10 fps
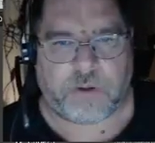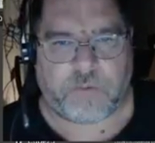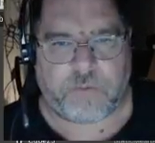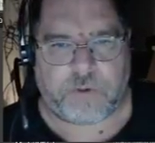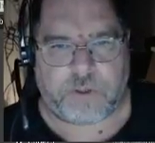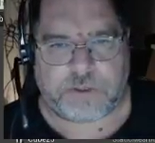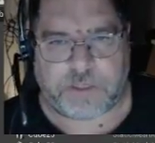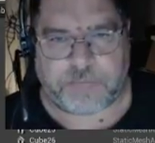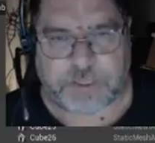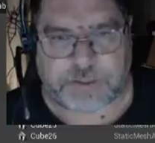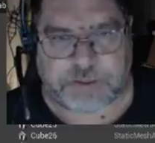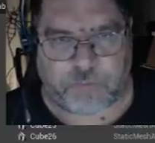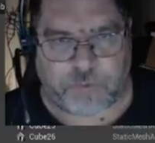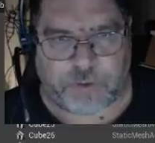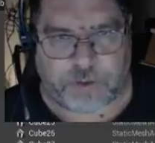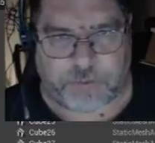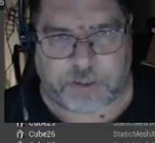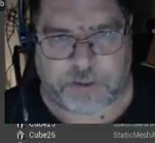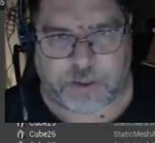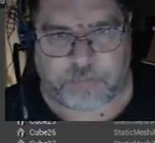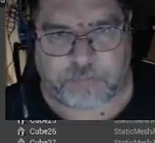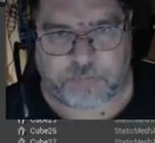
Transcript: We're going to keep testing one little bit at a time.